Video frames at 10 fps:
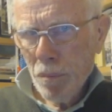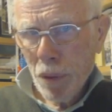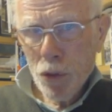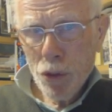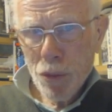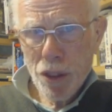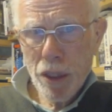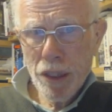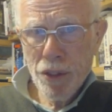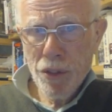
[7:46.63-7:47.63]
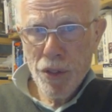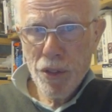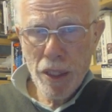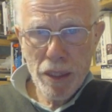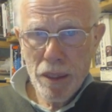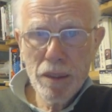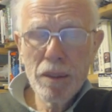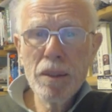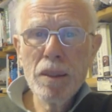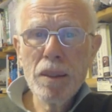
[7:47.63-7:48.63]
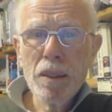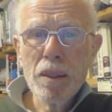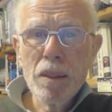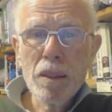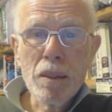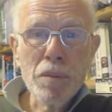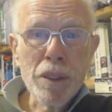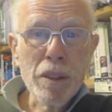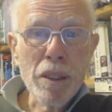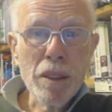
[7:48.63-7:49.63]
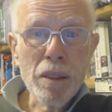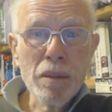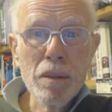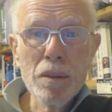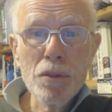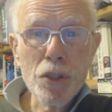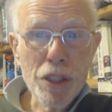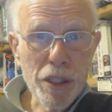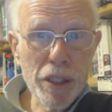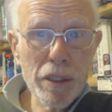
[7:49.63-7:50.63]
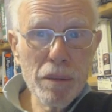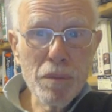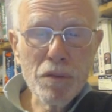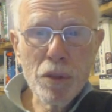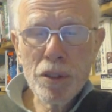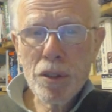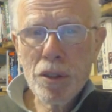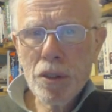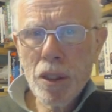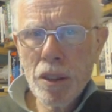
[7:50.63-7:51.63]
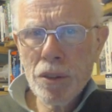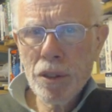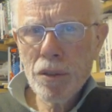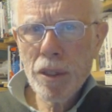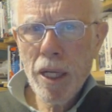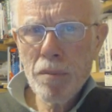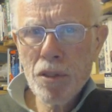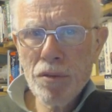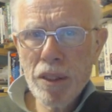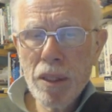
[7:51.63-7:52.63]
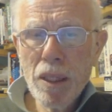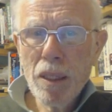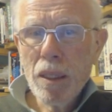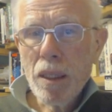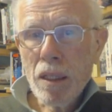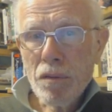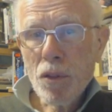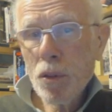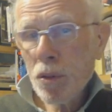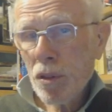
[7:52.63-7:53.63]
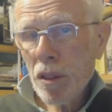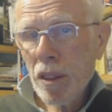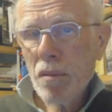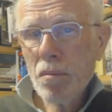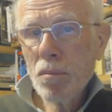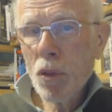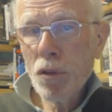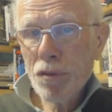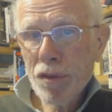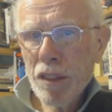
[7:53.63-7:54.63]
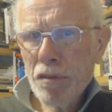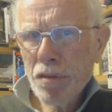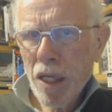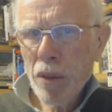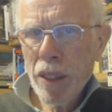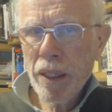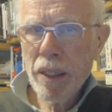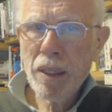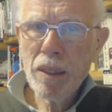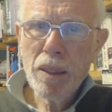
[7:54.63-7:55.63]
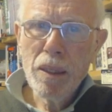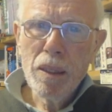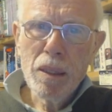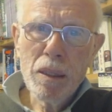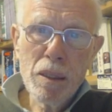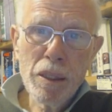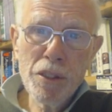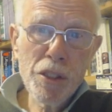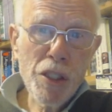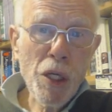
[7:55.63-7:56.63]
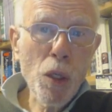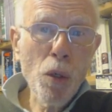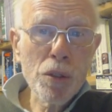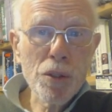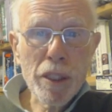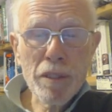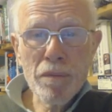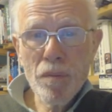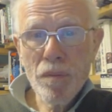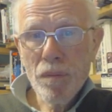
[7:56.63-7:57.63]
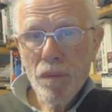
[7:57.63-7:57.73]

the pollution which occurs in the tunnel can be treated before it's discharged into the atmosphere, and of course the more free-flowing existing crossing